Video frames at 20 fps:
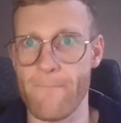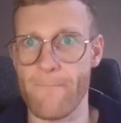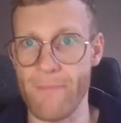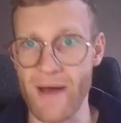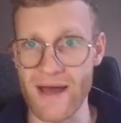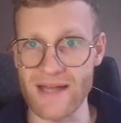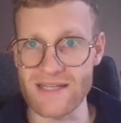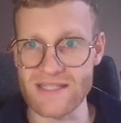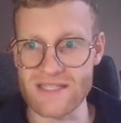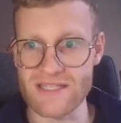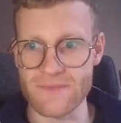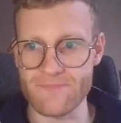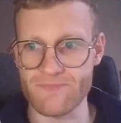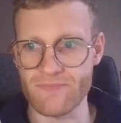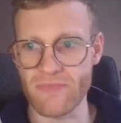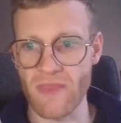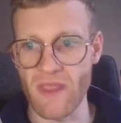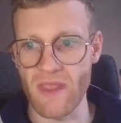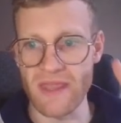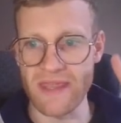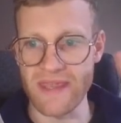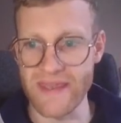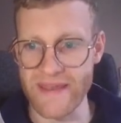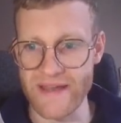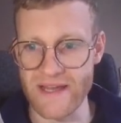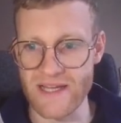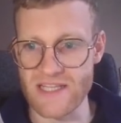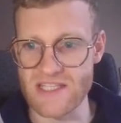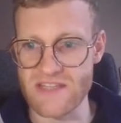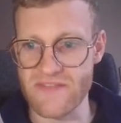but here
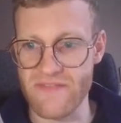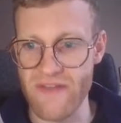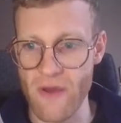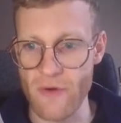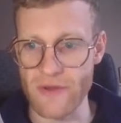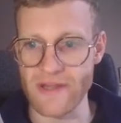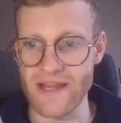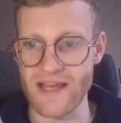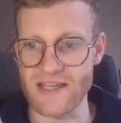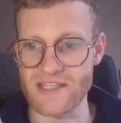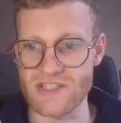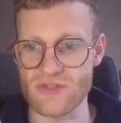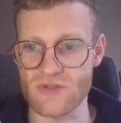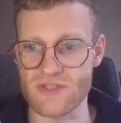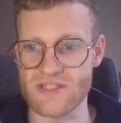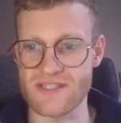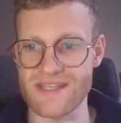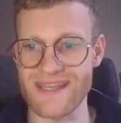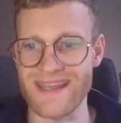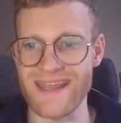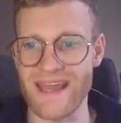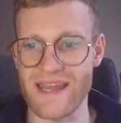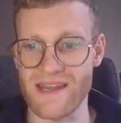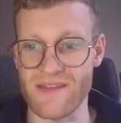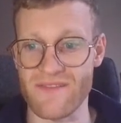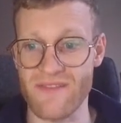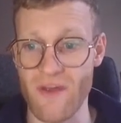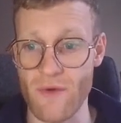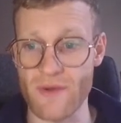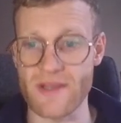it's very nice to see, and I'm
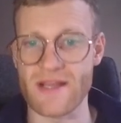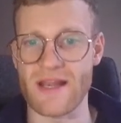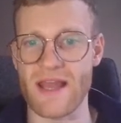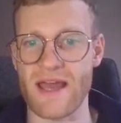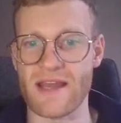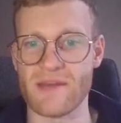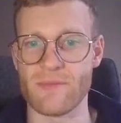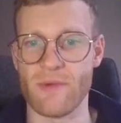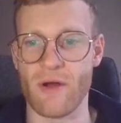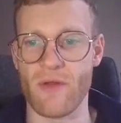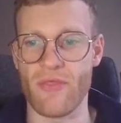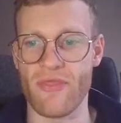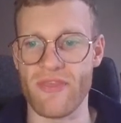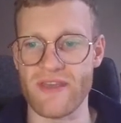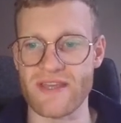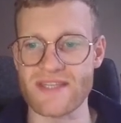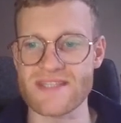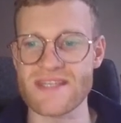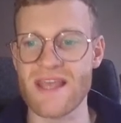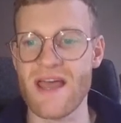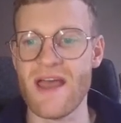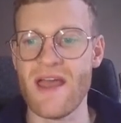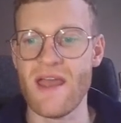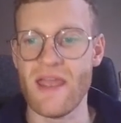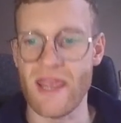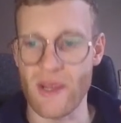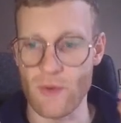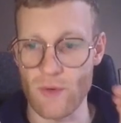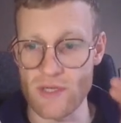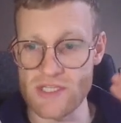very glad about this.
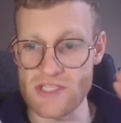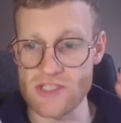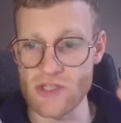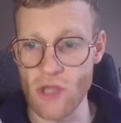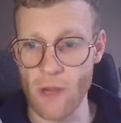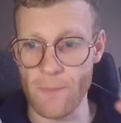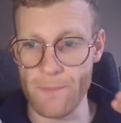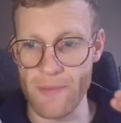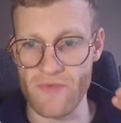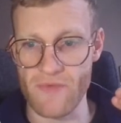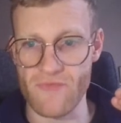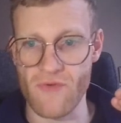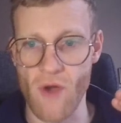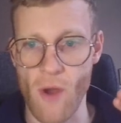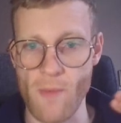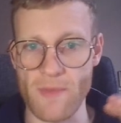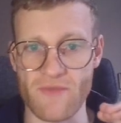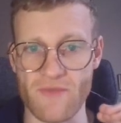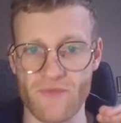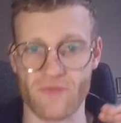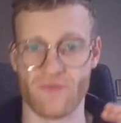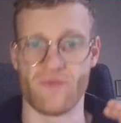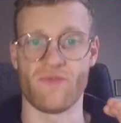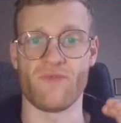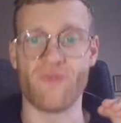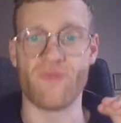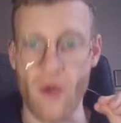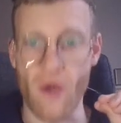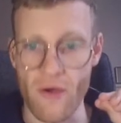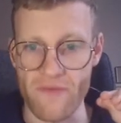It was not performing
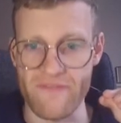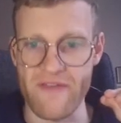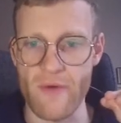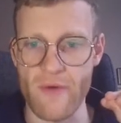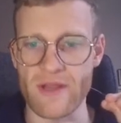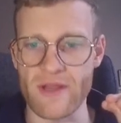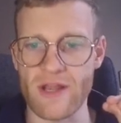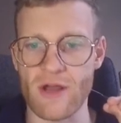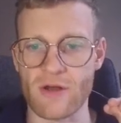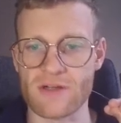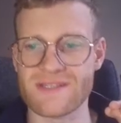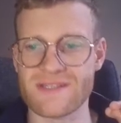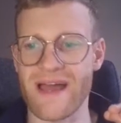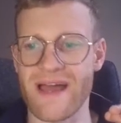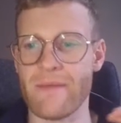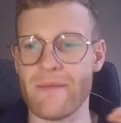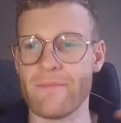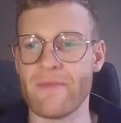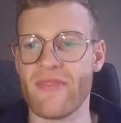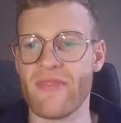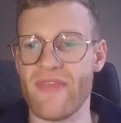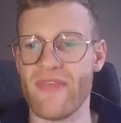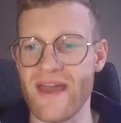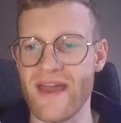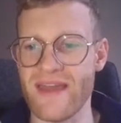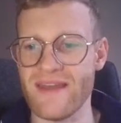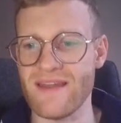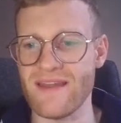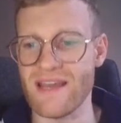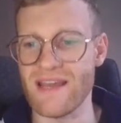for a very long time, but
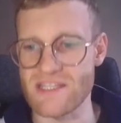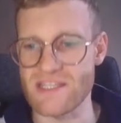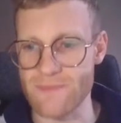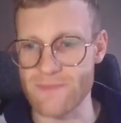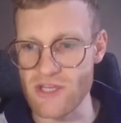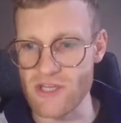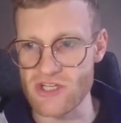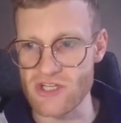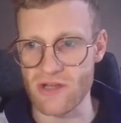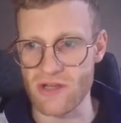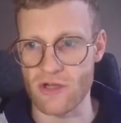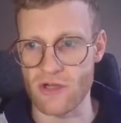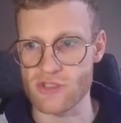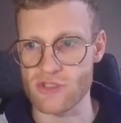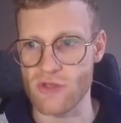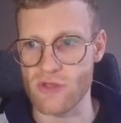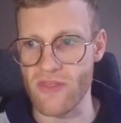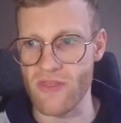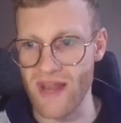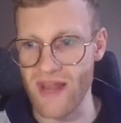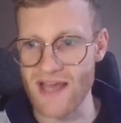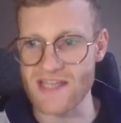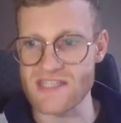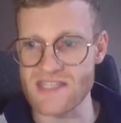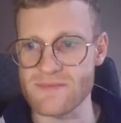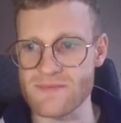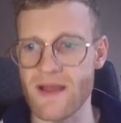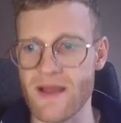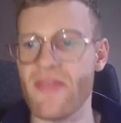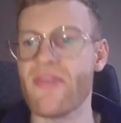then, especially also in the last
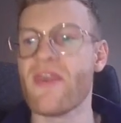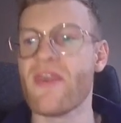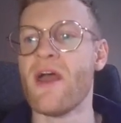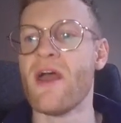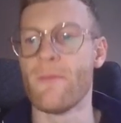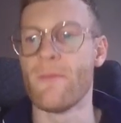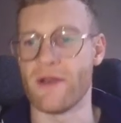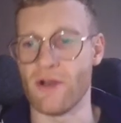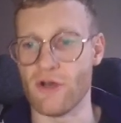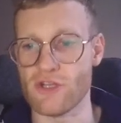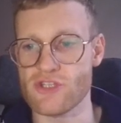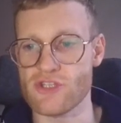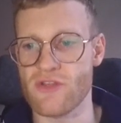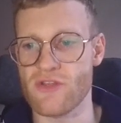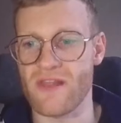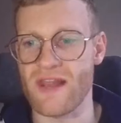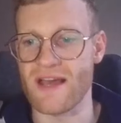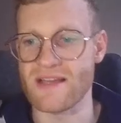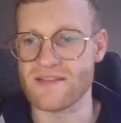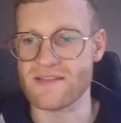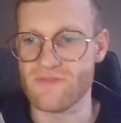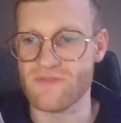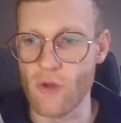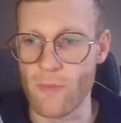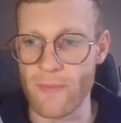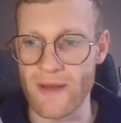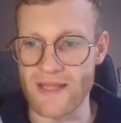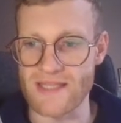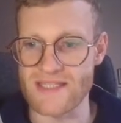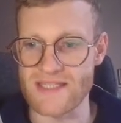month, but also the last few
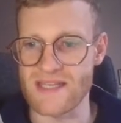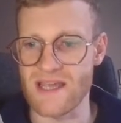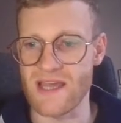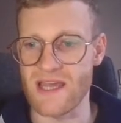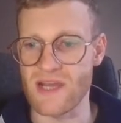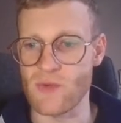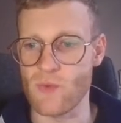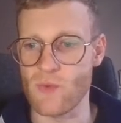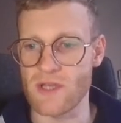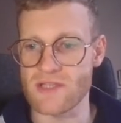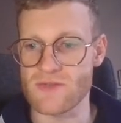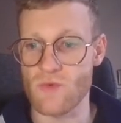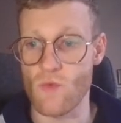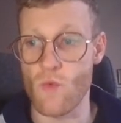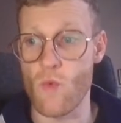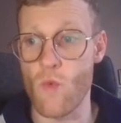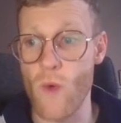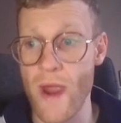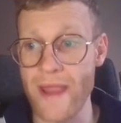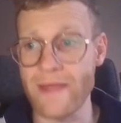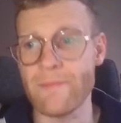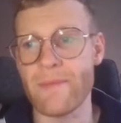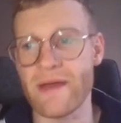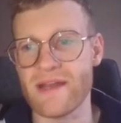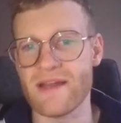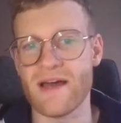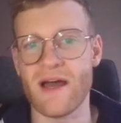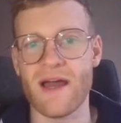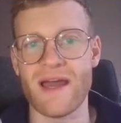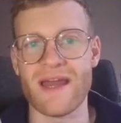months here, it was way better,
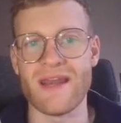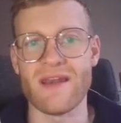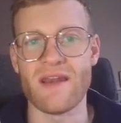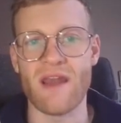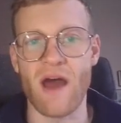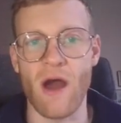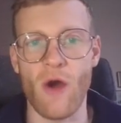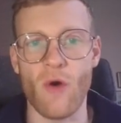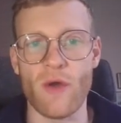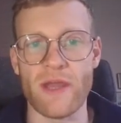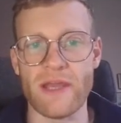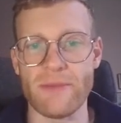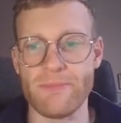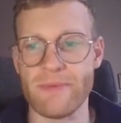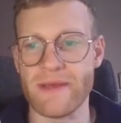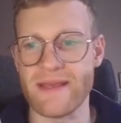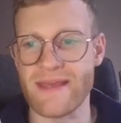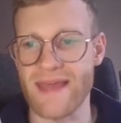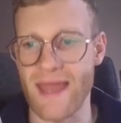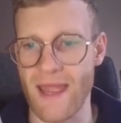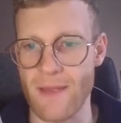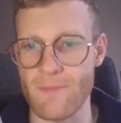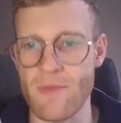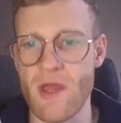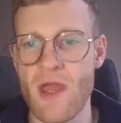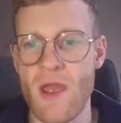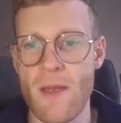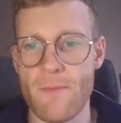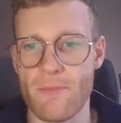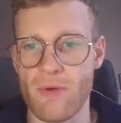and now it became
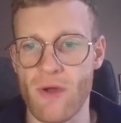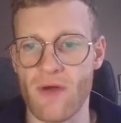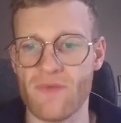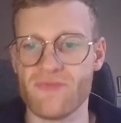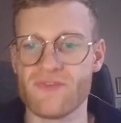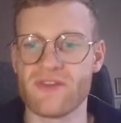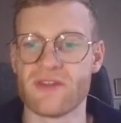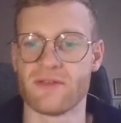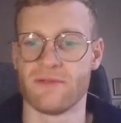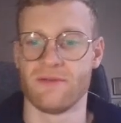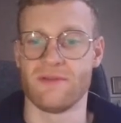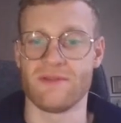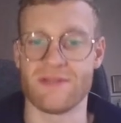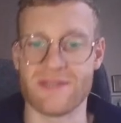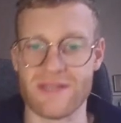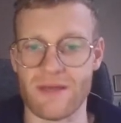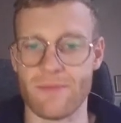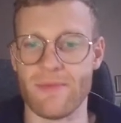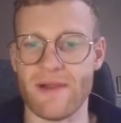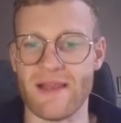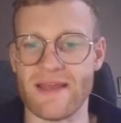profitable